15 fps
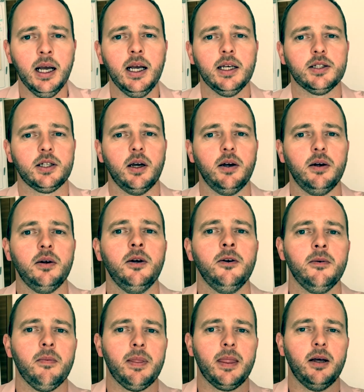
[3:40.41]
So
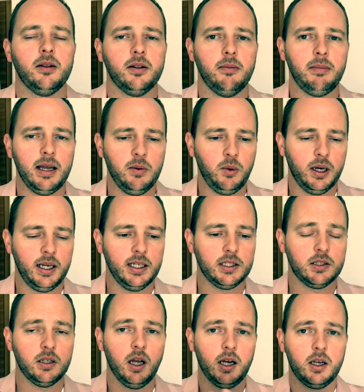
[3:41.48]
the, the main one
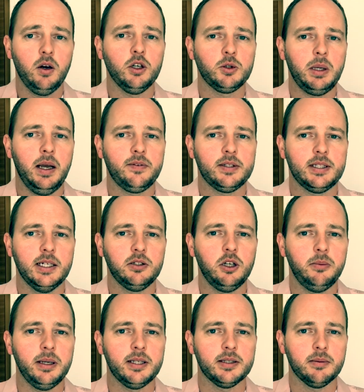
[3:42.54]
is, of course, we have to stay two
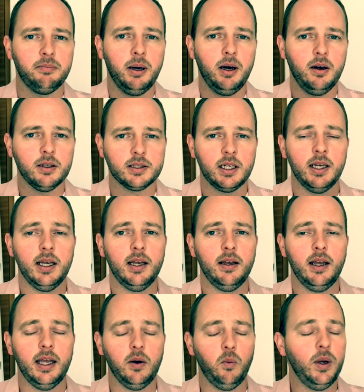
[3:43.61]
meters apart.
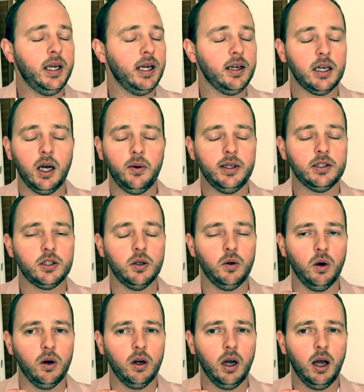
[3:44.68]
It, we can go
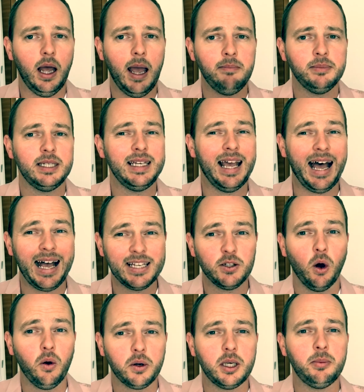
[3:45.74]
into empty and
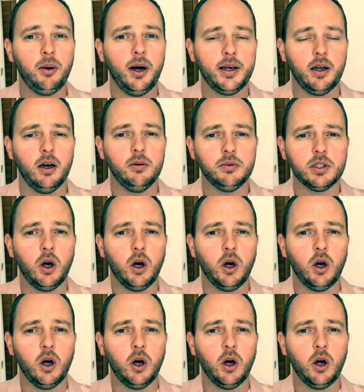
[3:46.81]
occupied homes.